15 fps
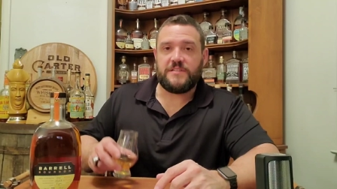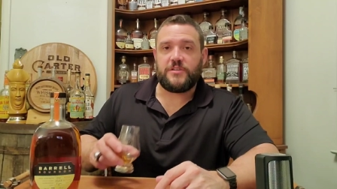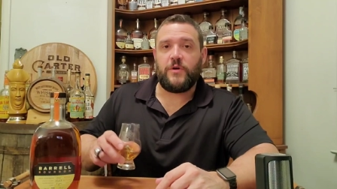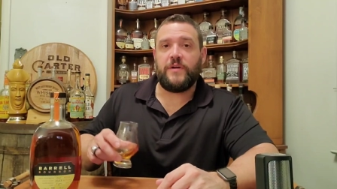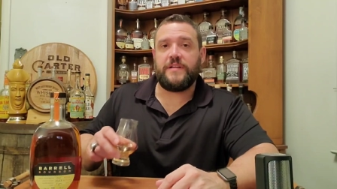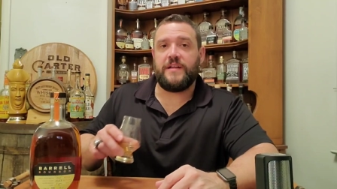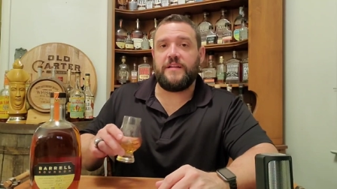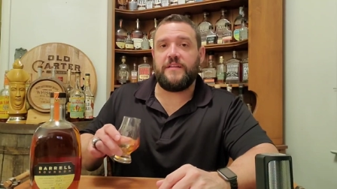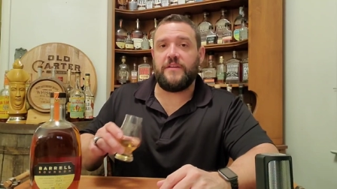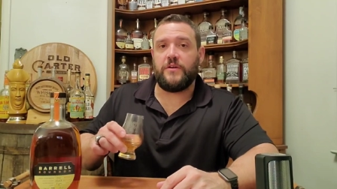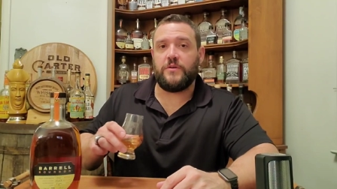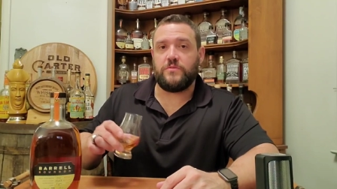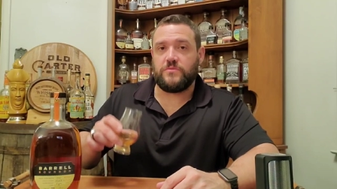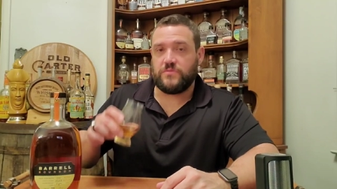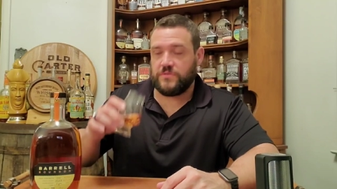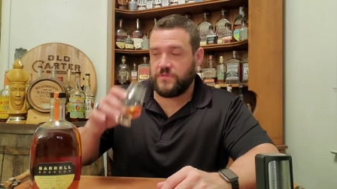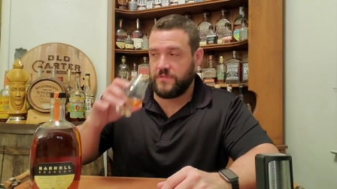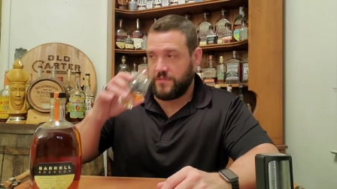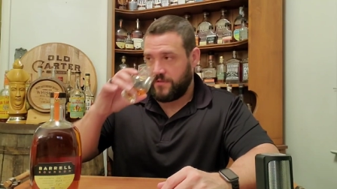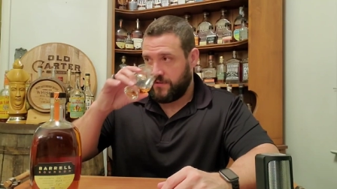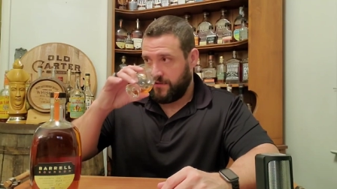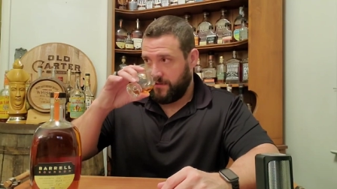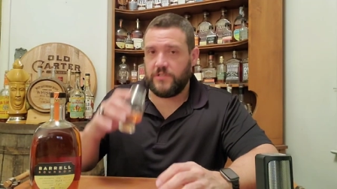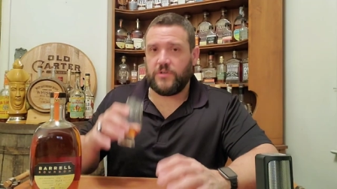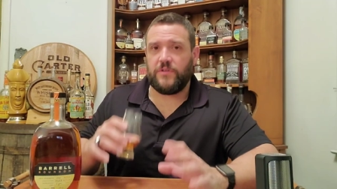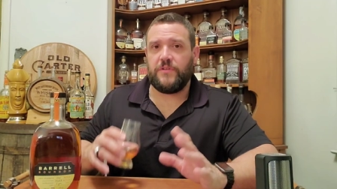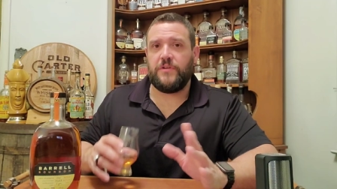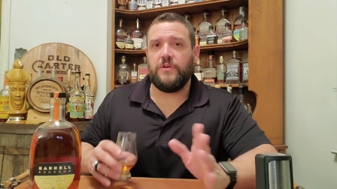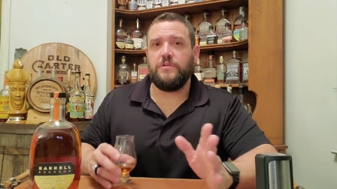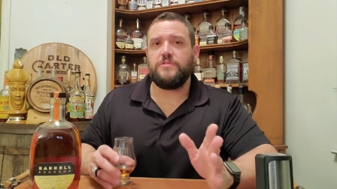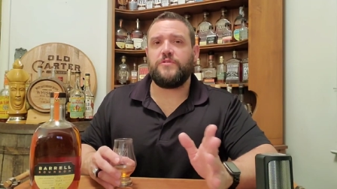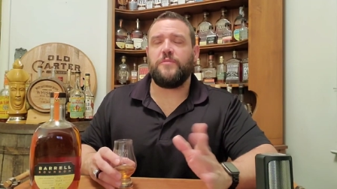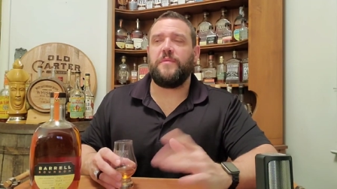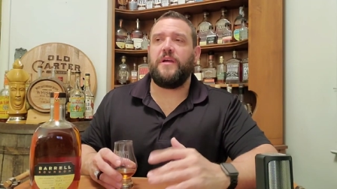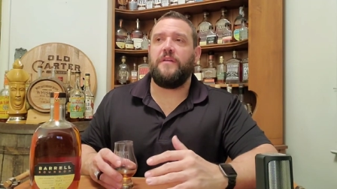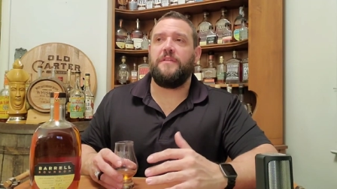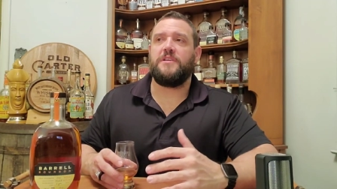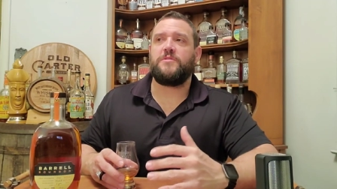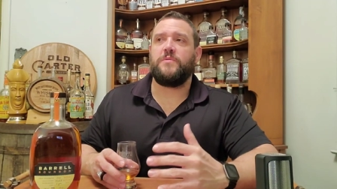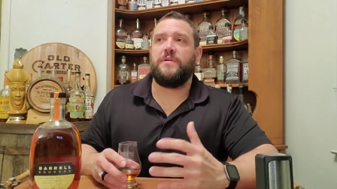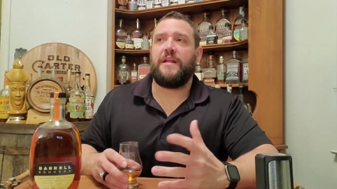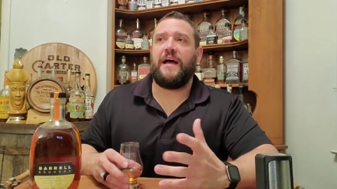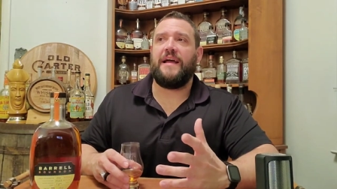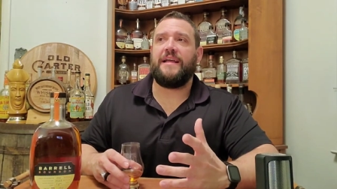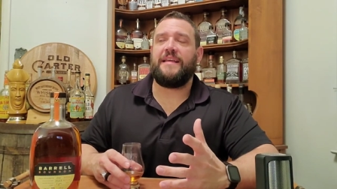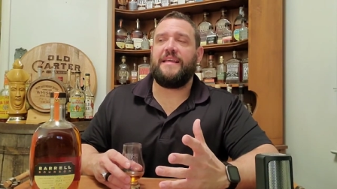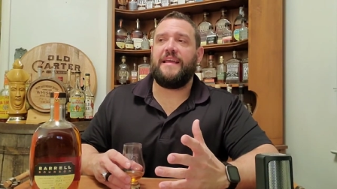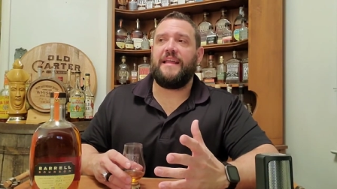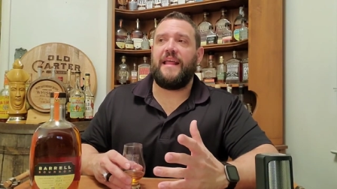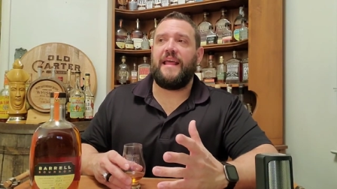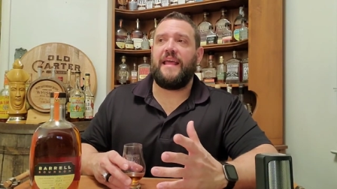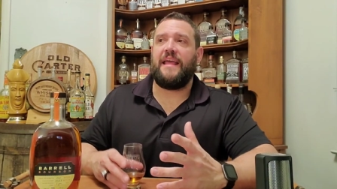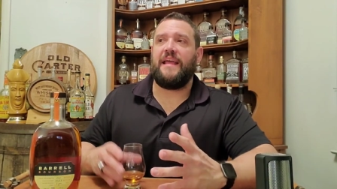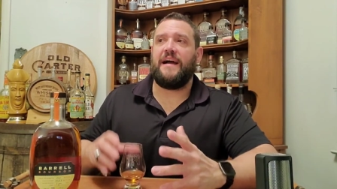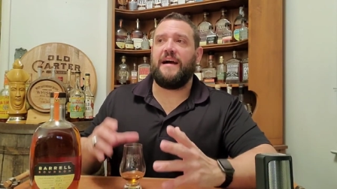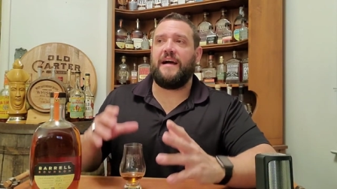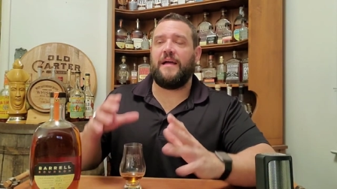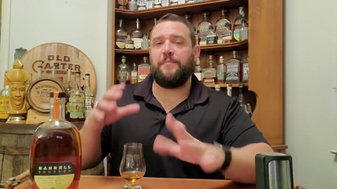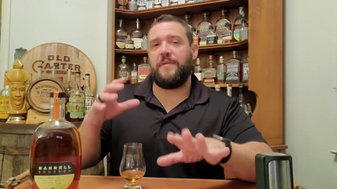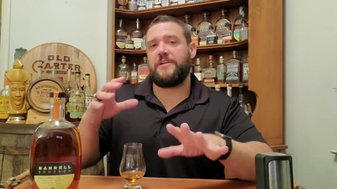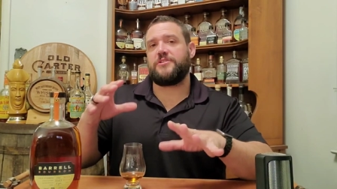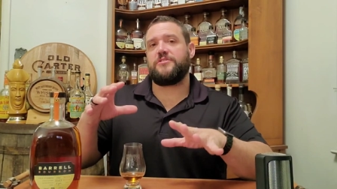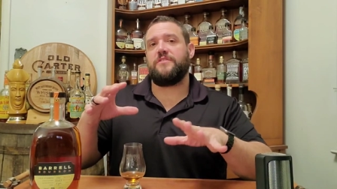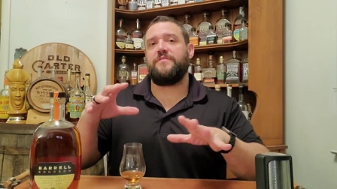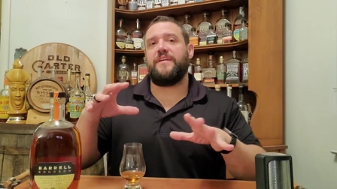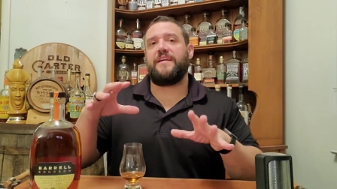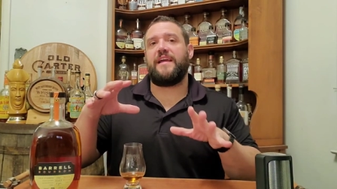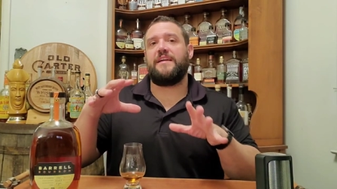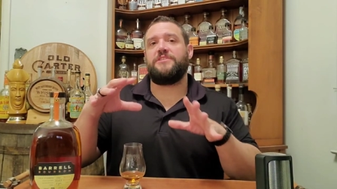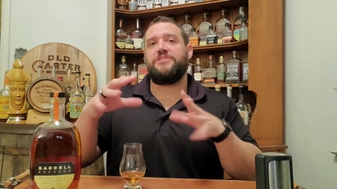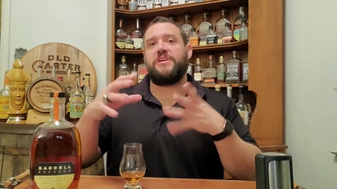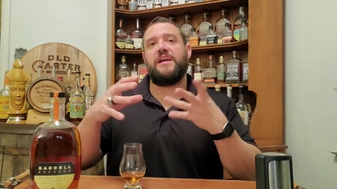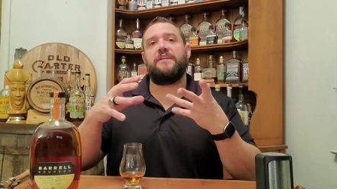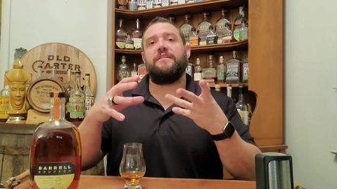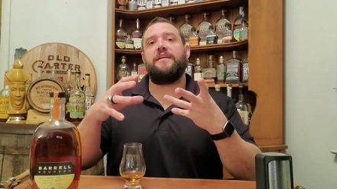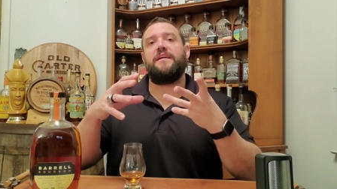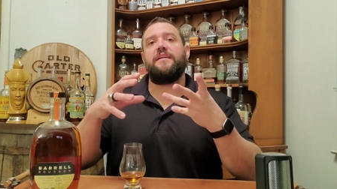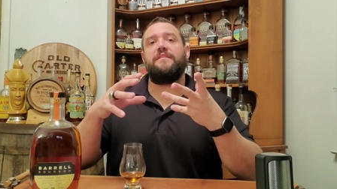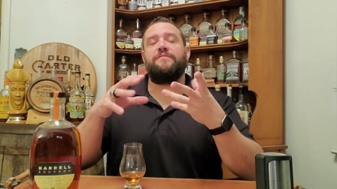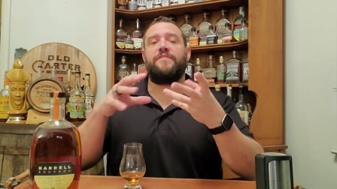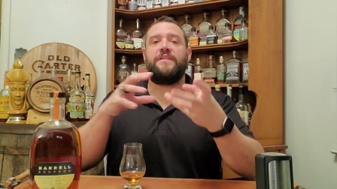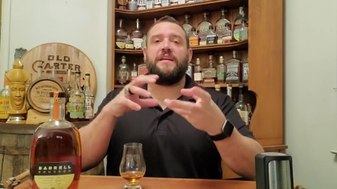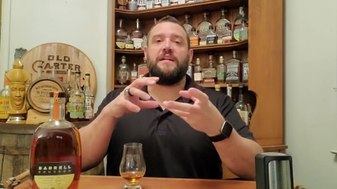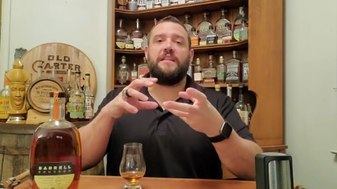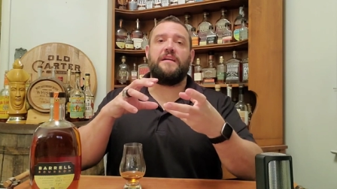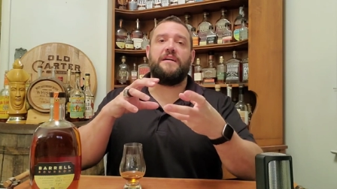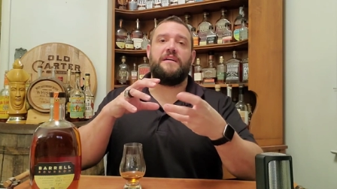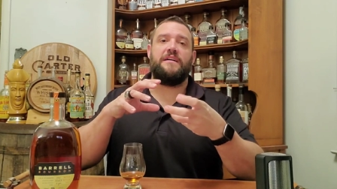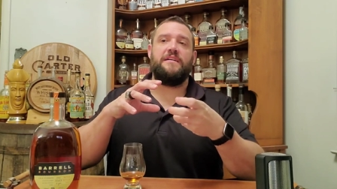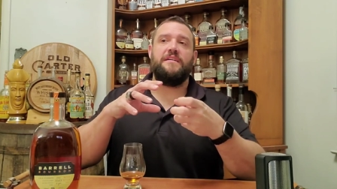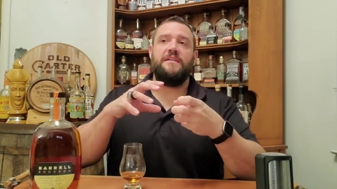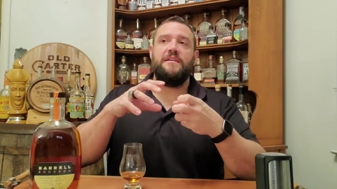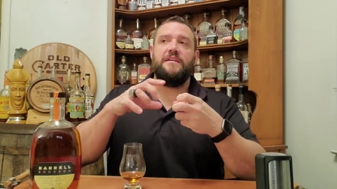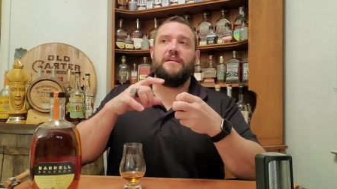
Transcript: Let's go ahead and get in the nose. So on the nose for me on this one, I get a, uh, a mixture of like a cherry, vanilla,